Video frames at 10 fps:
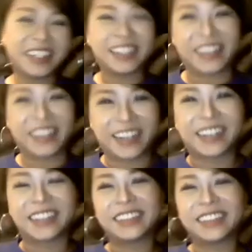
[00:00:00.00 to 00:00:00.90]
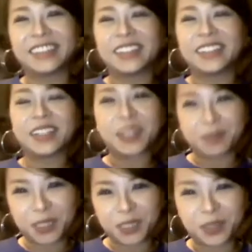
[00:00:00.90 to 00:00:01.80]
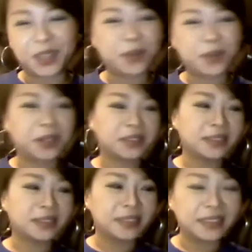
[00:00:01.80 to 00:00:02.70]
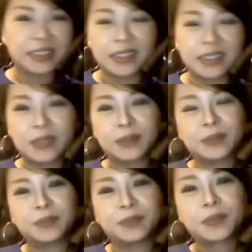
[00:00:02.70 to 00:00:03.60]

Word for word: yeah. Yeah. All free to colonize.